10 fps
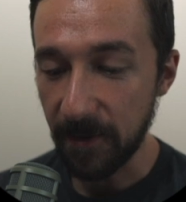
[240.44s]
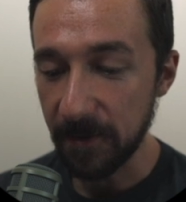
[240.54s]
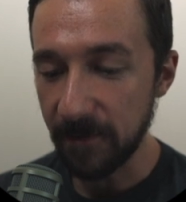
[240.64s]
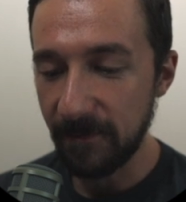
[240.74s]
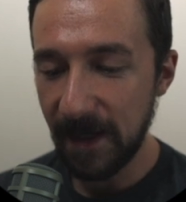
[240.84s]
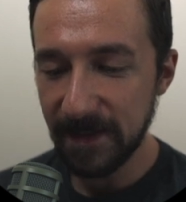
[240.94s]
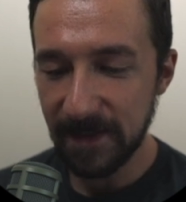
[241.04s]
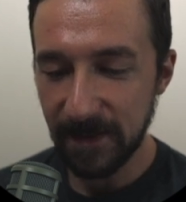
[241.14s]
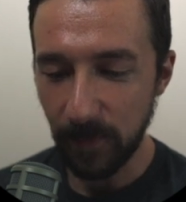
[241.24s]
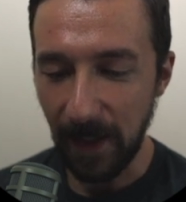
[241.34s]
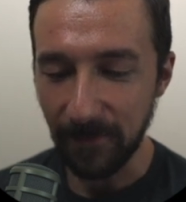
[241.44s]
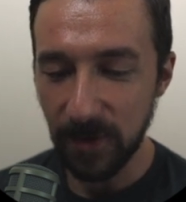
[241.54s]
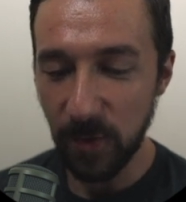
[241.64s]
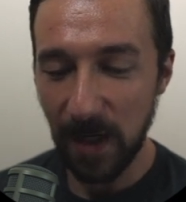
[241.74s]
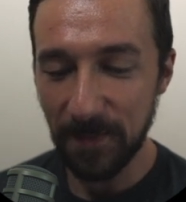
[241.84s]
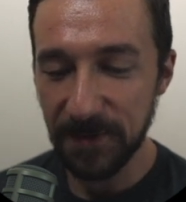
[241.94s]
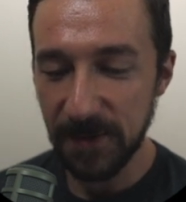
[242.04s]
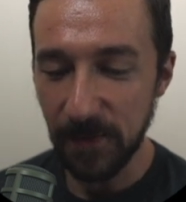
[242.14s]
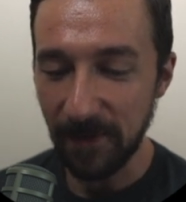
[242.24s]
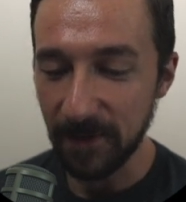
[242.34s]
under advanced. We have two
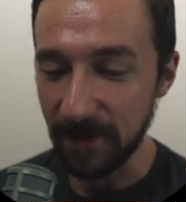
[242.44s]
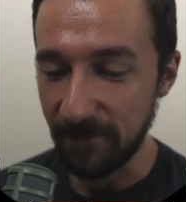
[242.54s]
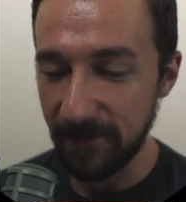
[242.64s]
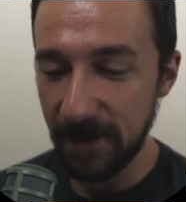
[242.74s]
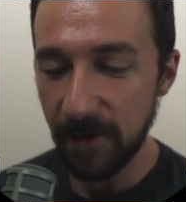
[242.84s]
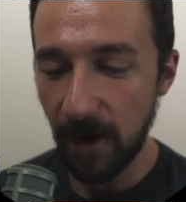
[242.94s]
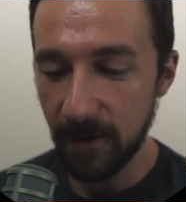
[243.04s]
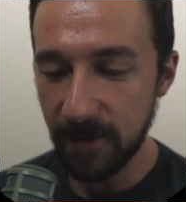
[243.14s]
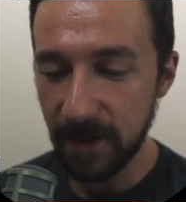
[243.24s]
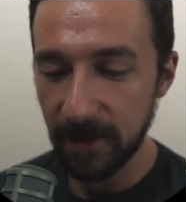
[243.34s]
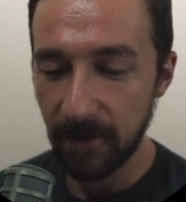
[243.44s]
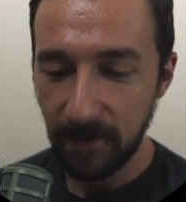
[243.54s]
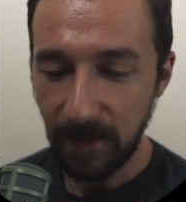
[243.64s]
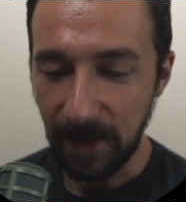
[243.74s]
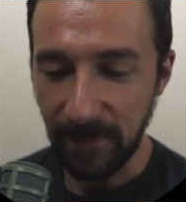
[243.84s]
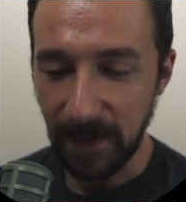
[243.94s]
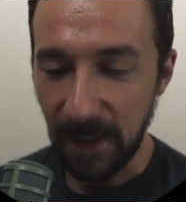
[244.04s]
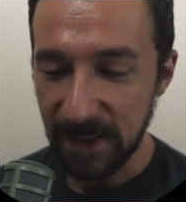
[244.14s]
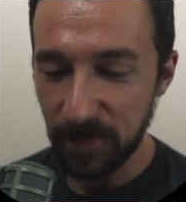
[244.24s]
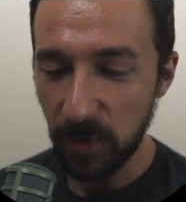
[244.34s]
options. We have configure hardening and then
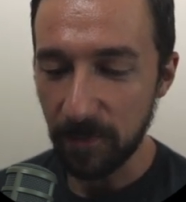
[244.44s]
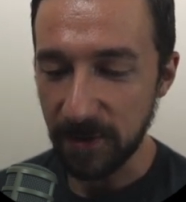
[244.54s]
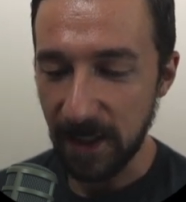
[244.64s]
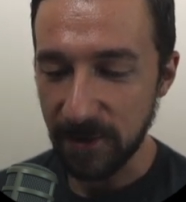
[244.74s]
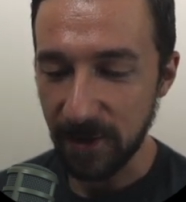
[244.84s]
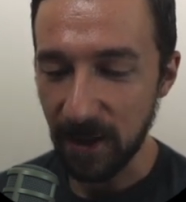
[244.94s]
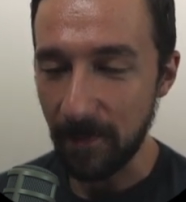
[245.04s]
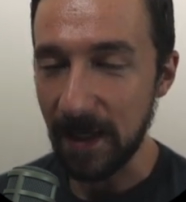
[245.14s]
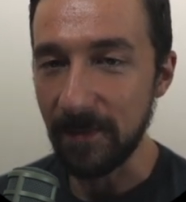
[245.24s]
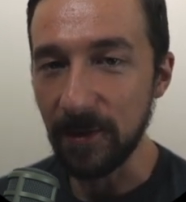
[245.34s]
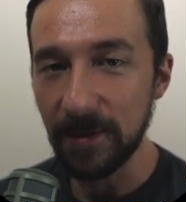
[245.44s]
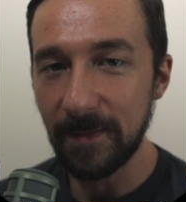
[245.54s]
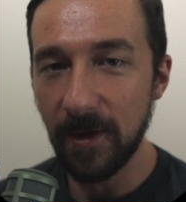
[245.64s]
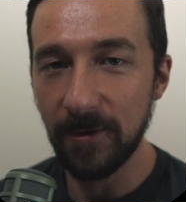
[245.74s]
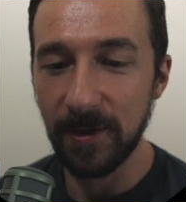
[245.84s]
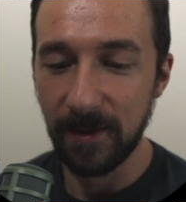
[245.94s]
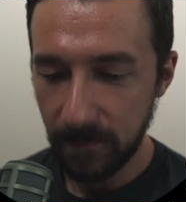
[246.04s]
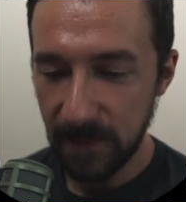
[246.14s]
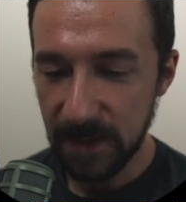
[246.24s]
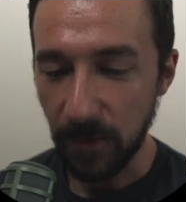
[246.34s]
exploit protection compatibility mode.
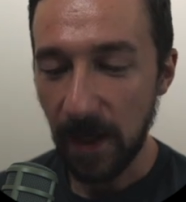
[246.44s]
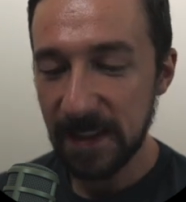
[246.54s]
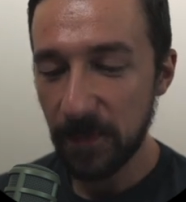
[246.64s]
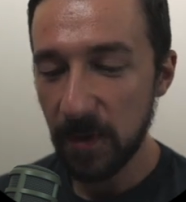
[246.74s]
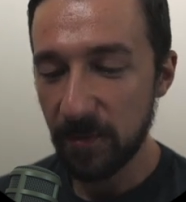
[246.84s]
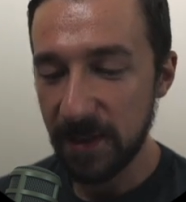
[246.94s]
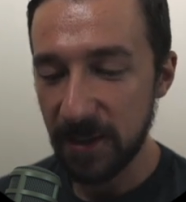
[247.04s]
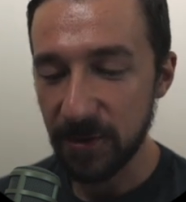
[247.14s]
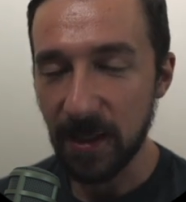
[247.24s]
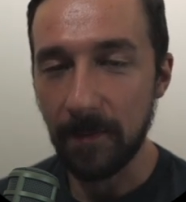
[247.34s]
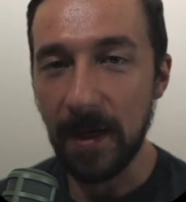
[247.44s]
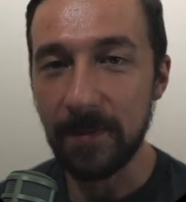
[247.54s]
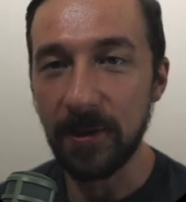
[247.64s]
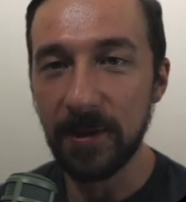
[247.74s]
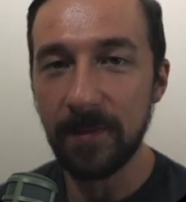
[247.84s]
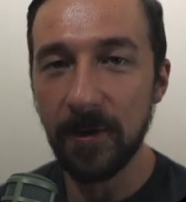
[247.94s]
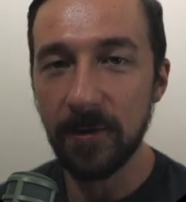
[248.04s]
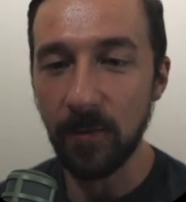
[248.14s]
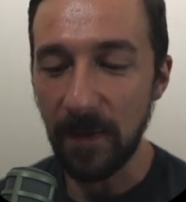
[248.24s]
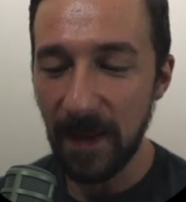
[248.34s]
So exploit protection compatibility mode,
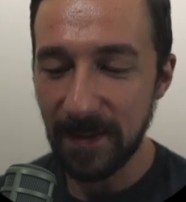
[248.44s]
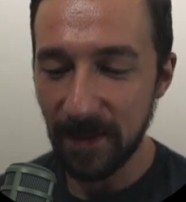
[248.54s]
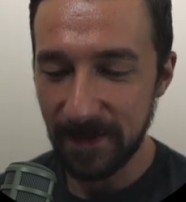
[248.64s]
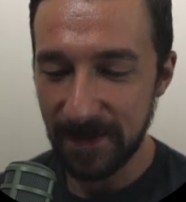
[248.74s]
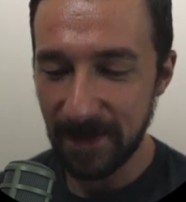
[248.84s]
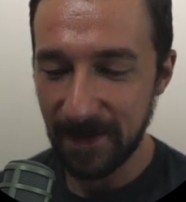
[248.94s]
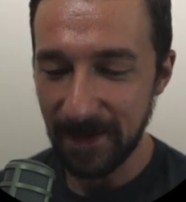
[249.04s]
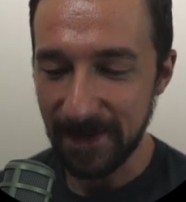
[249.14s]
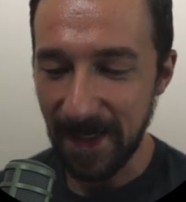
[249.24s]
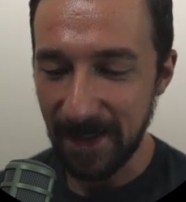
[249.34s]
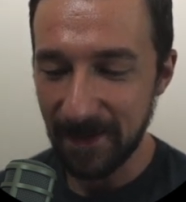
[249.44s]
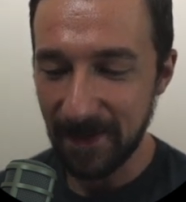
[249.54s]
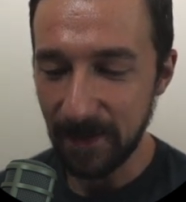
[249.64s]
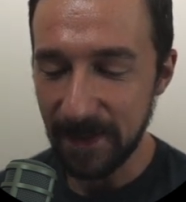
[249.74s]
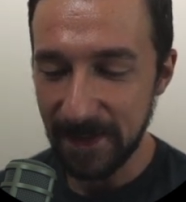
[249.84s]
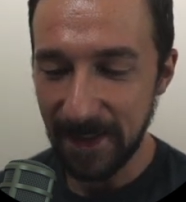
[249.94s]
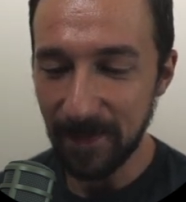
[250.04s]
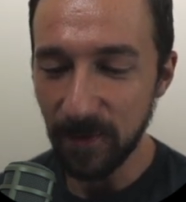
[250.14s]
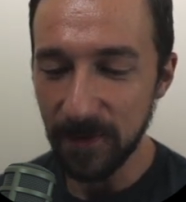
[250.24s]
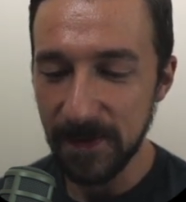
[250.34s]
what that does is that
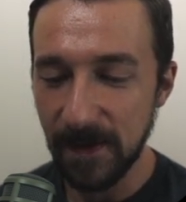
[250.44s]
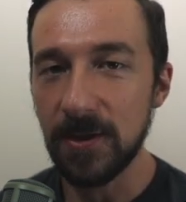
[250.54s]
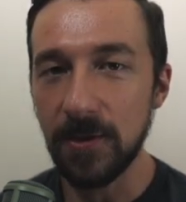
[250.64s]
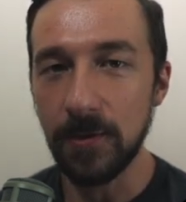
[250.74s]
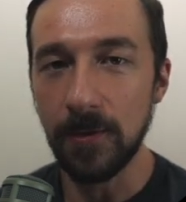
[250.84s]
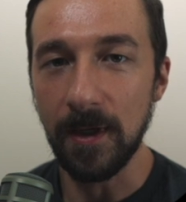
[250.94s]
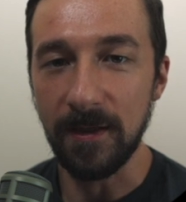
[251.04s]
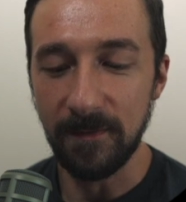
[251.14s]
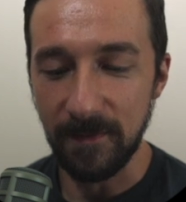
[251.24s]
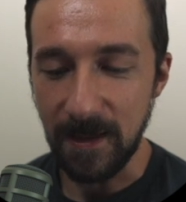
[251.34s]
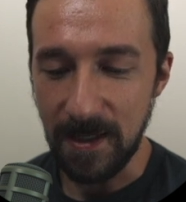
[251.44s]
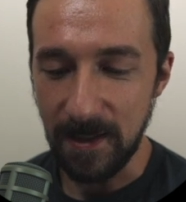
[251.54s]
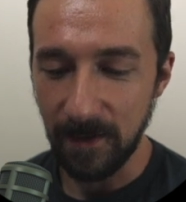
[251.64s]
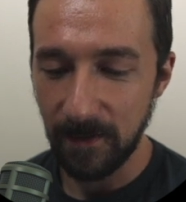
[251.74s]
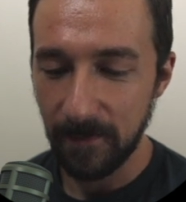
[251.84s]
disables two of the